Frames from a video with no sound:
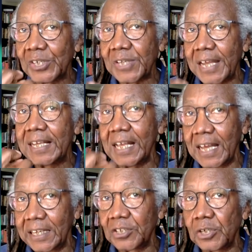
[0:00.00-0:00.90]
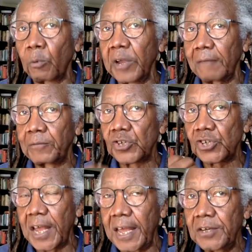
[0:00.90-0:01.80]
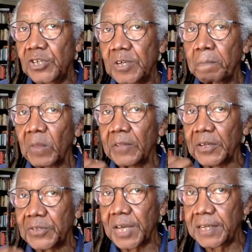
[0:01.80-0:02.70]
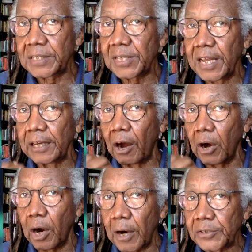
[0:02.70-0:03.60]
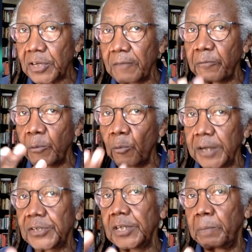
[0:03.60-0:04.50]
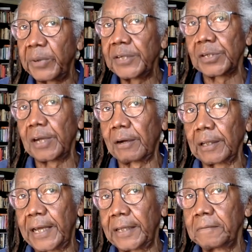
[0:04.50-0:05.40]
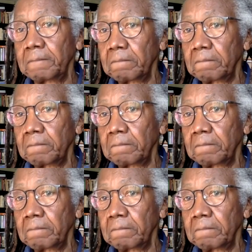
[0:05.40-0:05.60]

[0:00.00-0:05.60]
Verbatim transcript: a stake in it. So we have to change the tenets in our hearts if we want to see peace in our land.